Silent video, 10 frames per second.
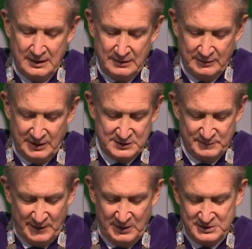We
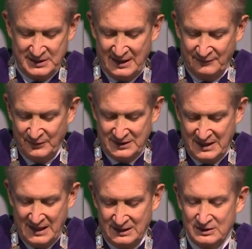experience it every
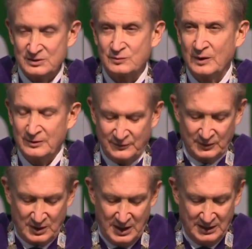day at this wonderful
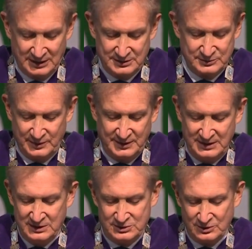college, with
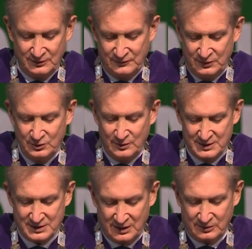each of you
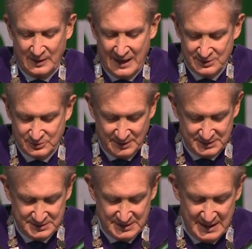as our
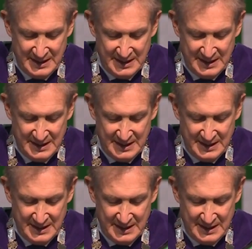graduates,